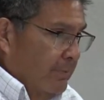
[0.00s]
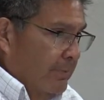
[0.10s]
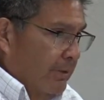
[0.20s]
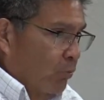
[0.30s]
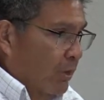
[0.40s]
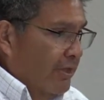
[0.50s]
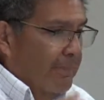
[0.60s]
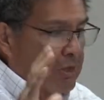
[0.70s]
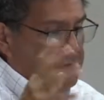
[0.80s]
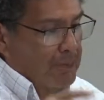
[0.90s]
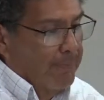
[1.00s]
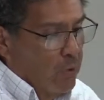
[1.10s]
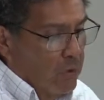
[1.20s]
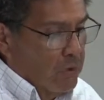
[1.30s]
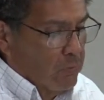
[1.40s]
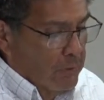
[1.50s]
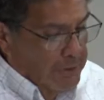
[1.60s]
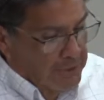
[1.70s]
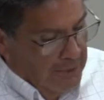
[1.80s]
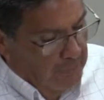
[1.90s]
and one of the most important
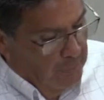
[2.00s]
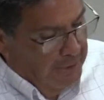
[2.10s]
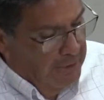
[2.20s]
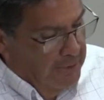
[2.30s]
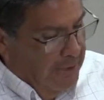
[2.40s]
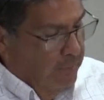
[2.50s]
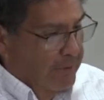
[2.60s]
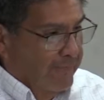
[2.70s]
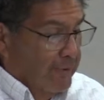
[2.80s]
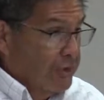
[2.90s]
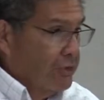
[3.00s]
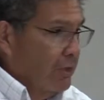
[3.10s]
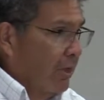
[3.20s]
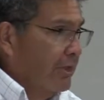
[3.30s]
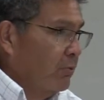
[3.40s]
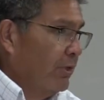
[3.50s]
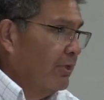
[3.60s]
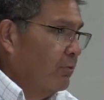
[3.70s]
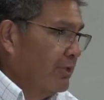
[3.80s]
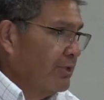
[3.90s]
ones that we, that we first started
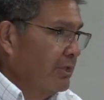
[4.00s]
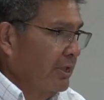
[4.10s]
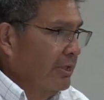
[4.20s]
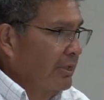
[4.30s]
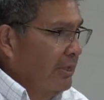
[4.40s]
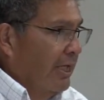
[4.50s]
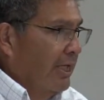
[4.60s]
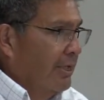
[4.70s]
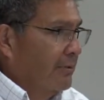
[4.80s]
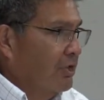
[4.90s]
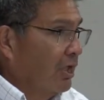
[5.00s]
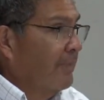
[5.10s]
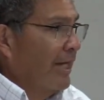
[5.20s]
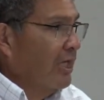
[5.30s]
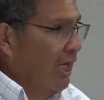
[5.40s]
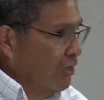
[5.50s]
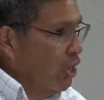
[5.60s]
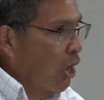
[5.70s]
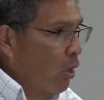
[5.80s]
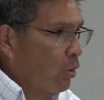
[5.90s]
with was uh, talking about God's
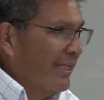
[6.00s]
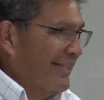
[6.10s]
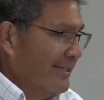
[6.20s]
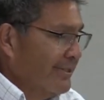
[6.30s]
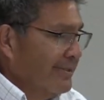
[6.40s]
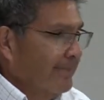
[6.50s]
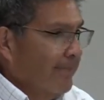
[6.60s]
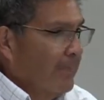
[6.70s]
holiness.